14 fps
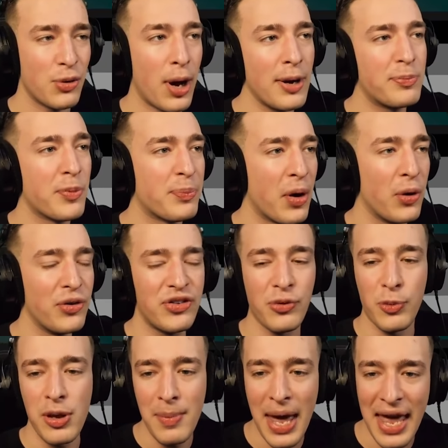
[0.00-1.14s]
So I propose that
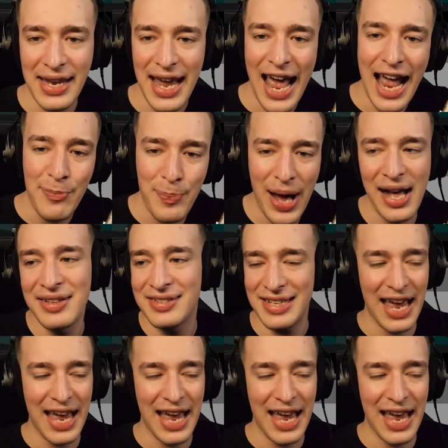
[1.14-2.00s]
we make a pants